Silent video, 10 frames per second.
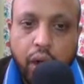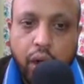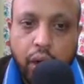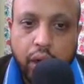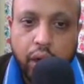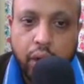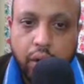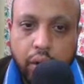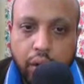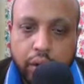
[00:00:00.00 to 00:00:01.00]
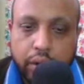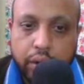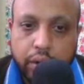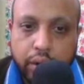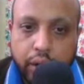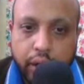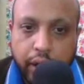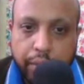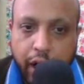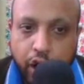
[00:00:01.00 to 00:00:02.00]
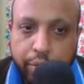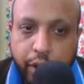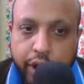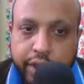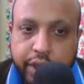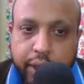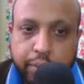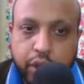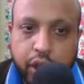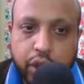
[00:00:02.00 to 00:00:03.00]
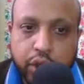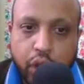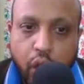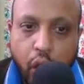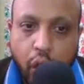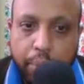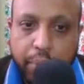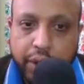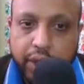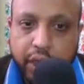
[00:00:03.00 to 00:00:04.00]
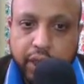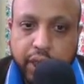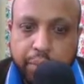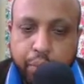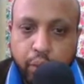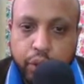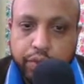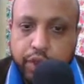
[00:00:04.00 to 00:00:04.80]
or the hematopoietic stem cells or muscles and bones,